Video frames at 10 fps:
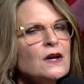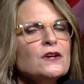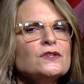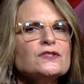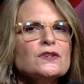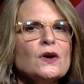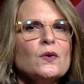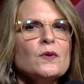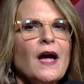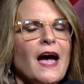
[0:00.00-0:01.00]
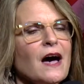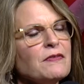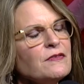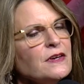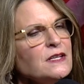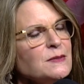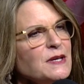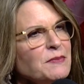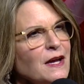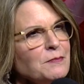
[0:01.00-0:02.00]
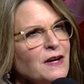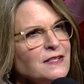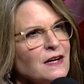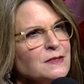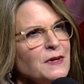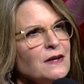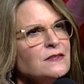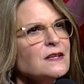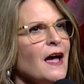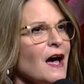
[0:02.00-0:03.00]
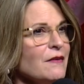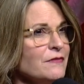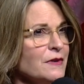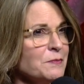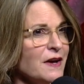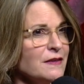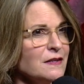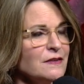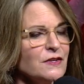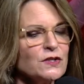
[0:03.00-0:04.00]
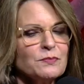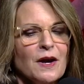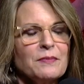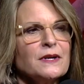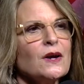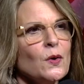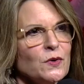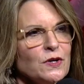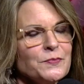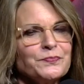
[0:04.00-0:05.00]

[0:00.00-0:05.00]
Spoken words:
So half of it is being paid by taxpayers, half of it by the individual property owner.